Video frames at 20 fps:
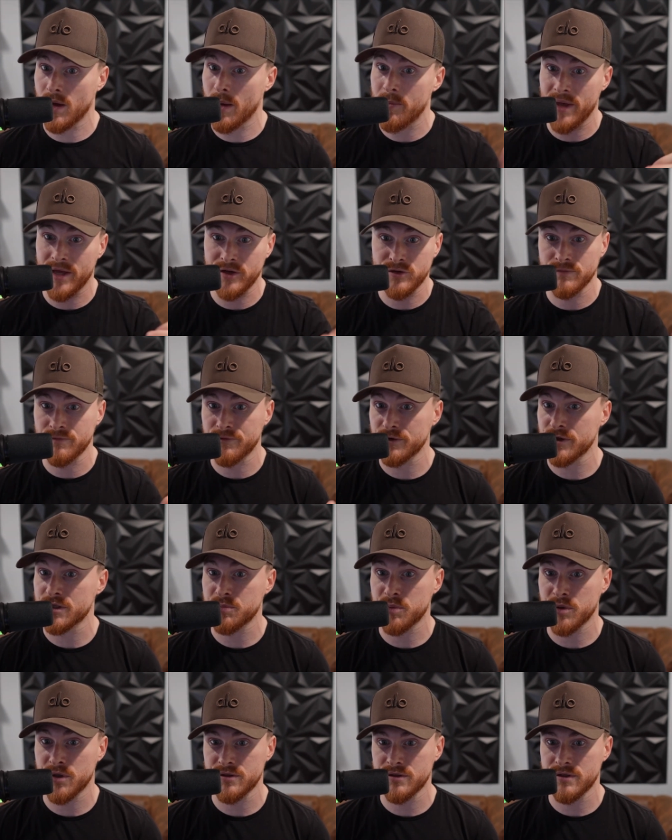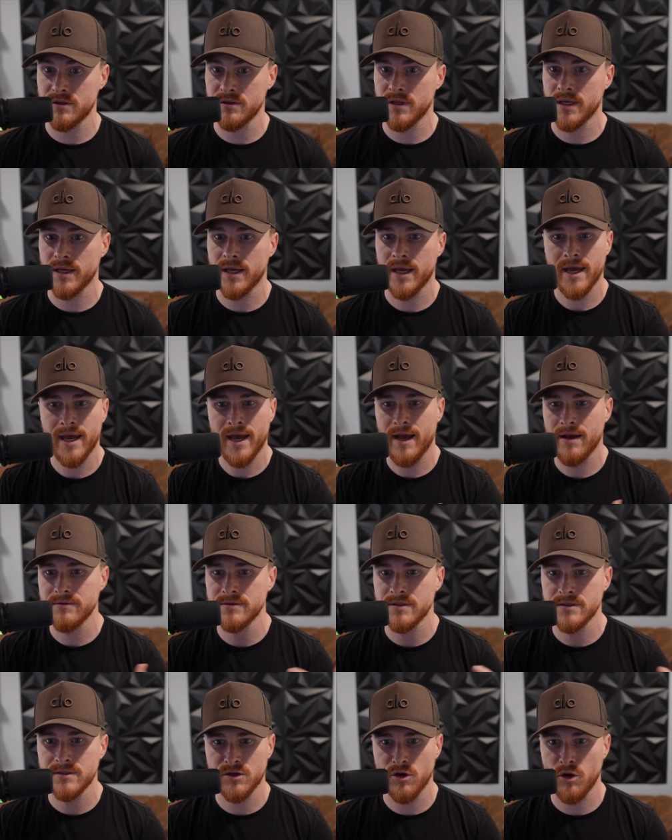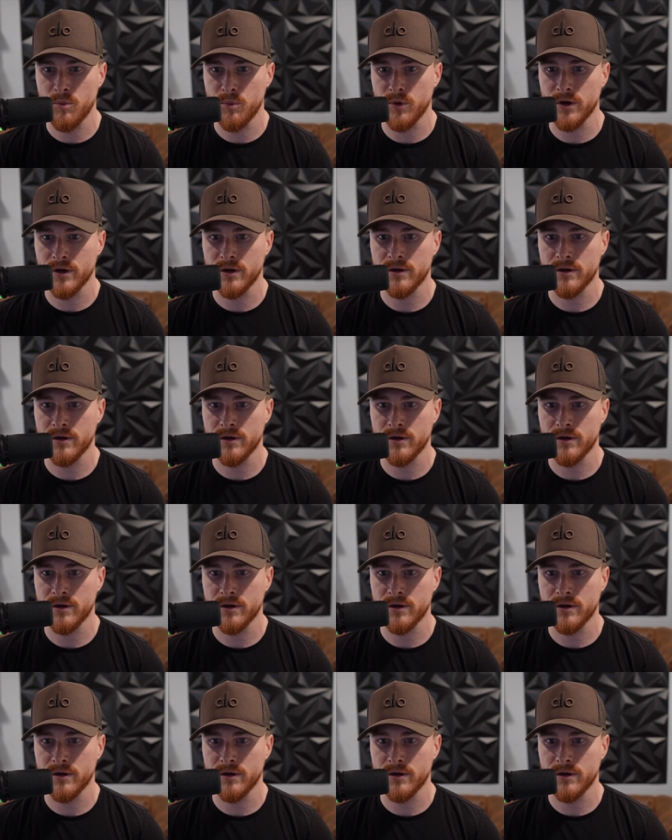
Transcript: a bedroom for each person? Like, how's the scope work?